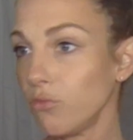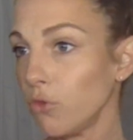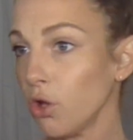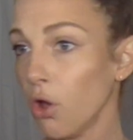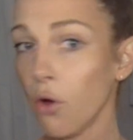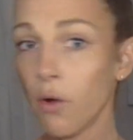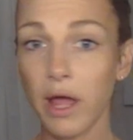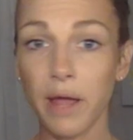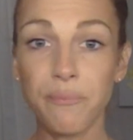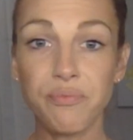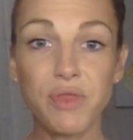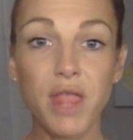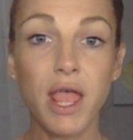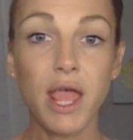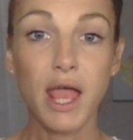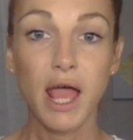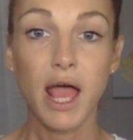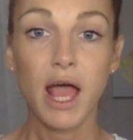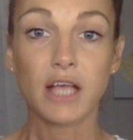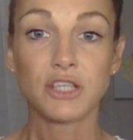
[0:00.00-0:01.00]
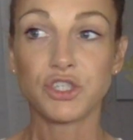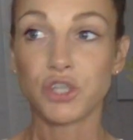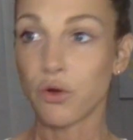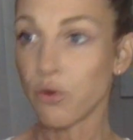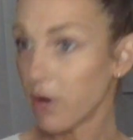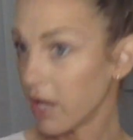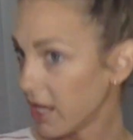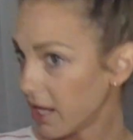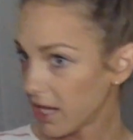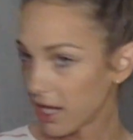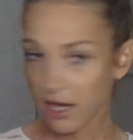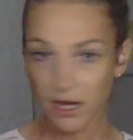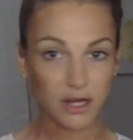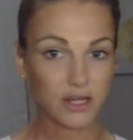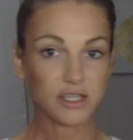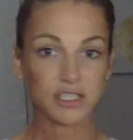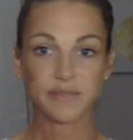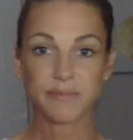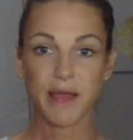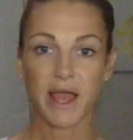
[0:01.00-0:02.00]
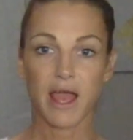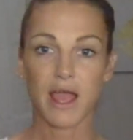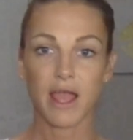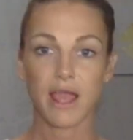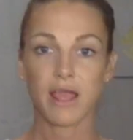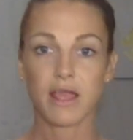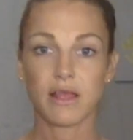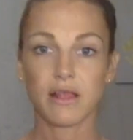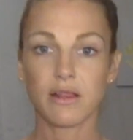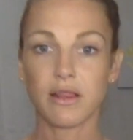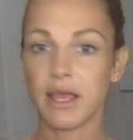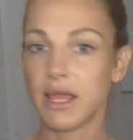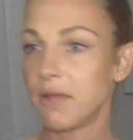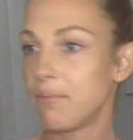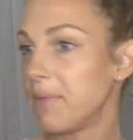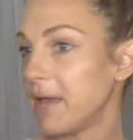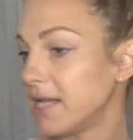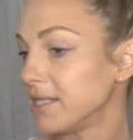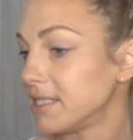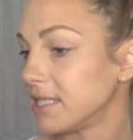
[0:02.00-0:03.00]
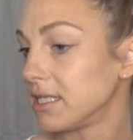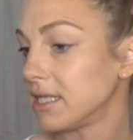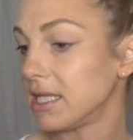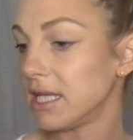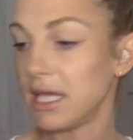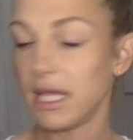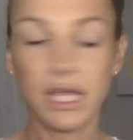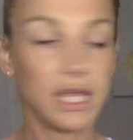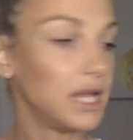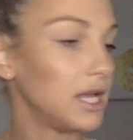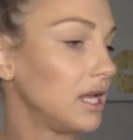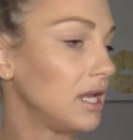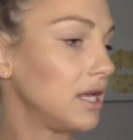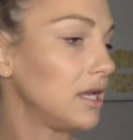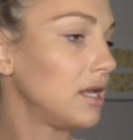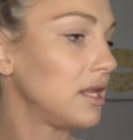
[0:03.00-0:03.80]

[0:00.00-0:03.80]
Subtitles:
Okay. So here's my, like, basically,